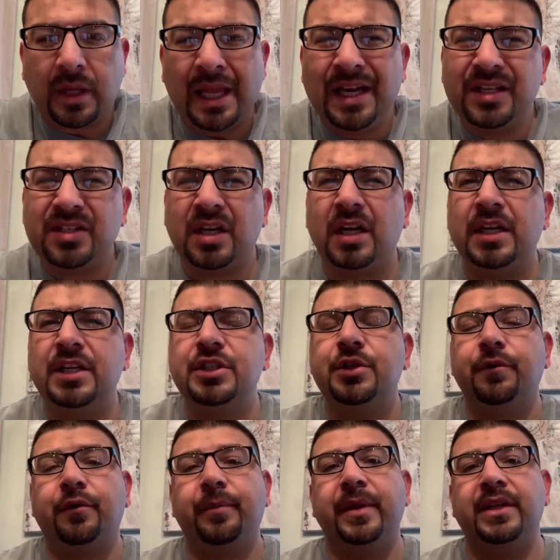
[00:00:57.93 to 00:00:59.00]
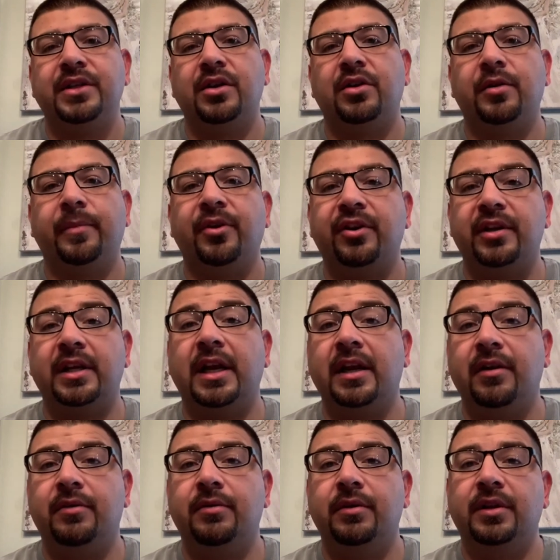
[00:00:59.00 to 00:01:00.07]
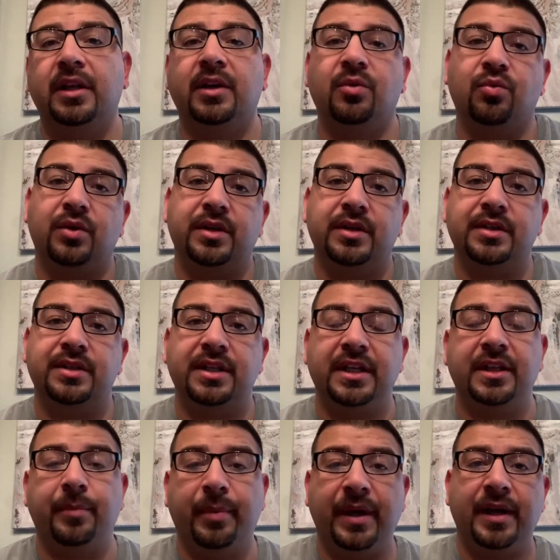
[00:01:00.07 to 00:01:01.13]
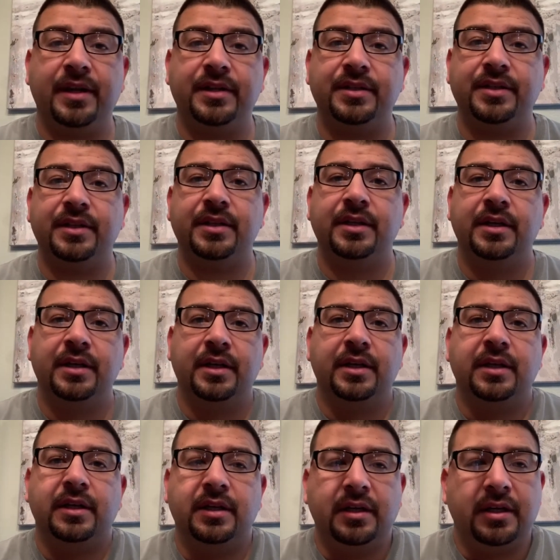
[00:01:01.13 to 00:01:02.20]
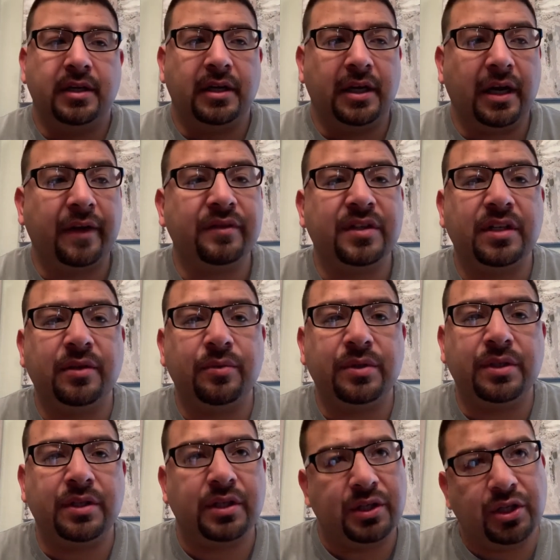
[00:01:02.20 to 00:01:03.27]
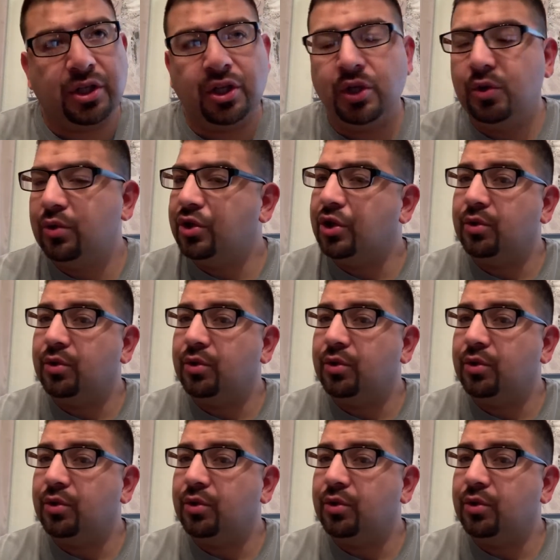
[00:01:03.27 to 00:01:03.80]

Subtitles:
it's a lot easier for me to talk about it now than it was in the past. Obviously, it was a huge,